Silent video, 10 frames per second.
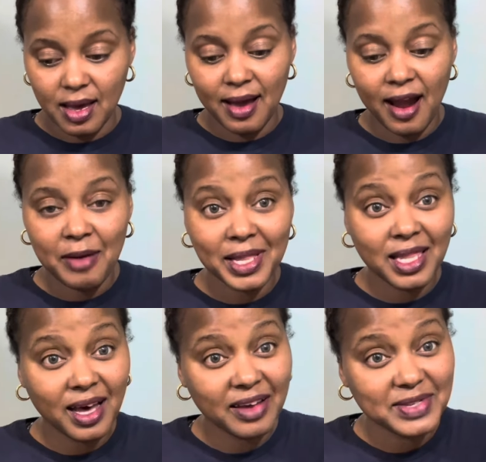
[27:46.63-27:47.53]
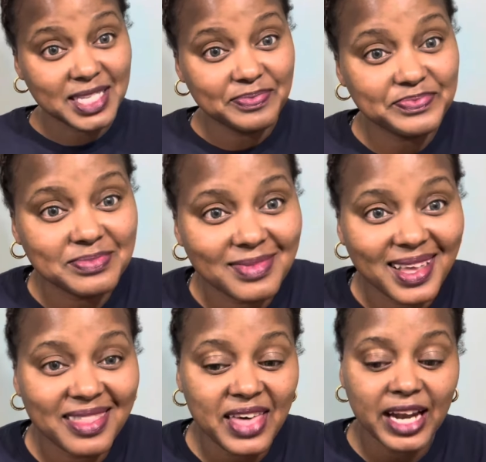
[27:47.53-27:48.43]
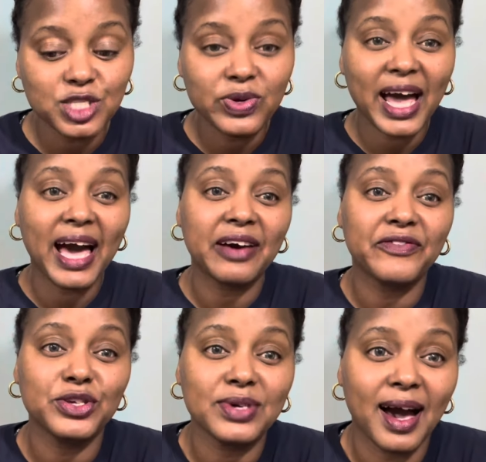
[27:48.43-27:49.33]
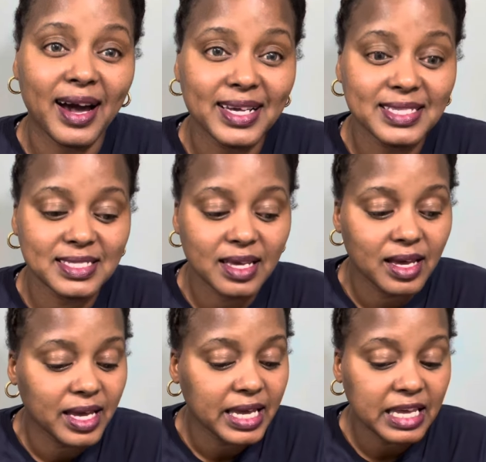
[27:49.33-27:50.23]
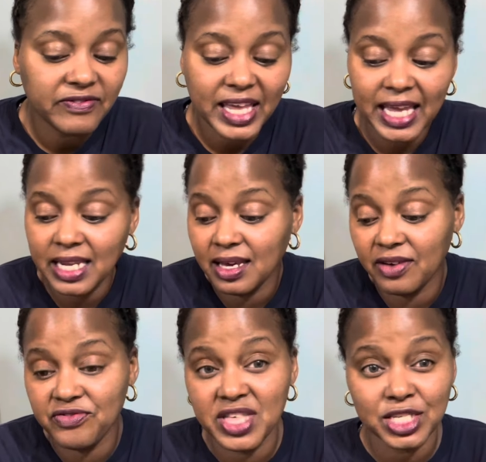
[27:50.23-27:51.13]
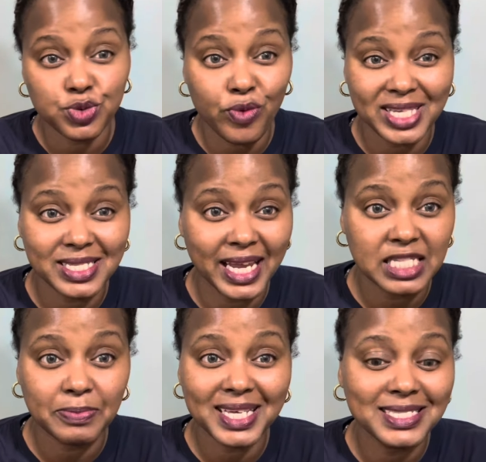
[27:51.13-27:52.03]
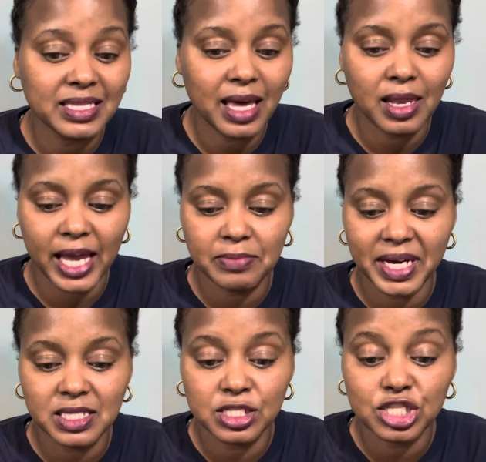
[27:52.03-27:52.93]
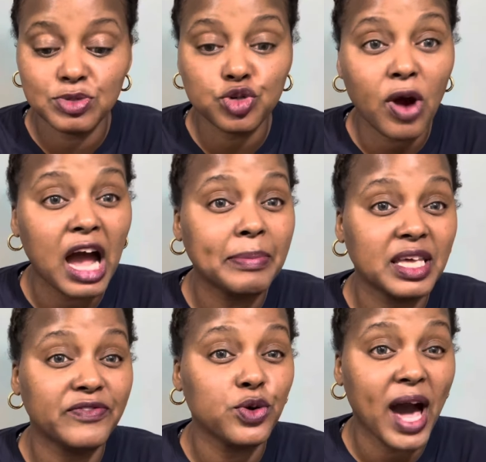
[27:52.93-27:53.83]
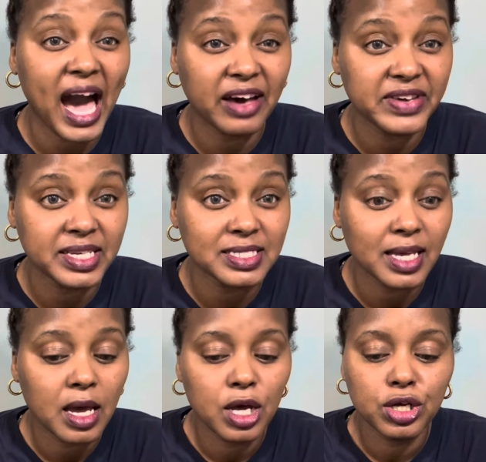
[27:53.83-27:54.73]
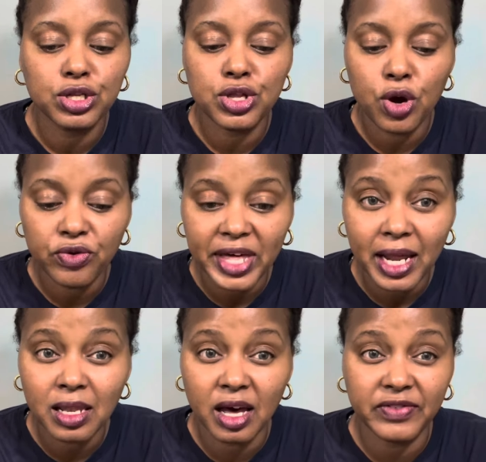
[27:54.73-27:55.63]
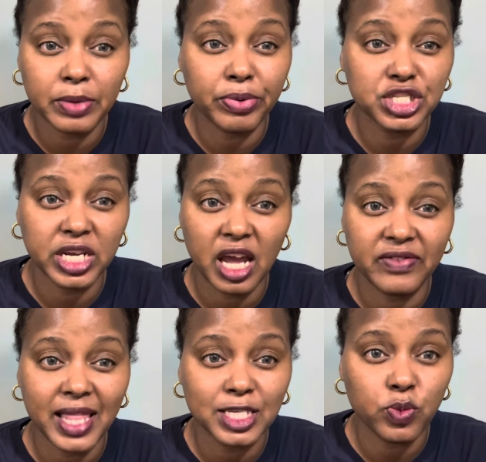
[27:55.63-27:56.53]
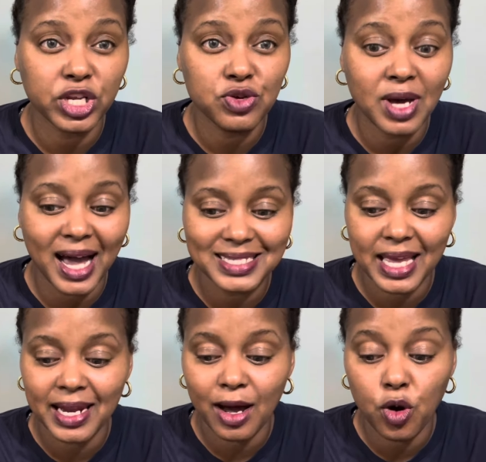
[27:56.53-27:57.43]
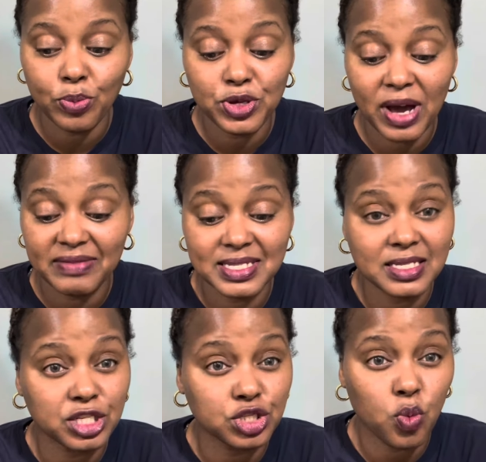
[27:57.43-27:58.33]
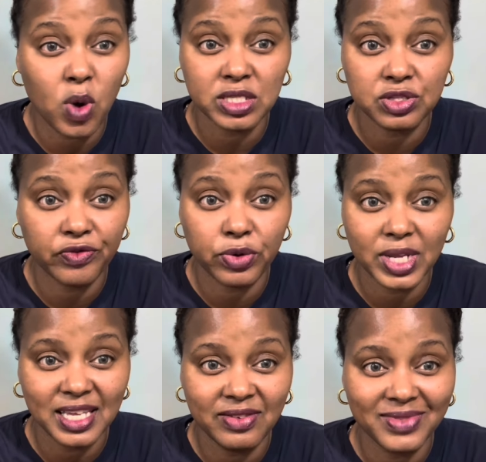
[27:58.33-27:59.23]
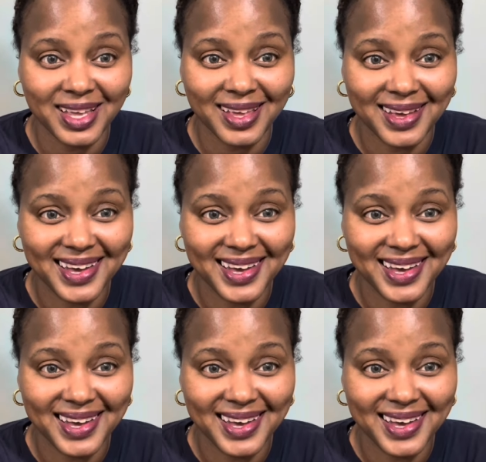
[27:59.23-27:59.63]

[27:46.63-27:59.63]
All right, my loves, that is what I have for you guys. If any of this resonates, please hit that like button, subscribe if you haven't. Know that I love and appreciate every last one of you guys, and I hope you have such a wonderful evening.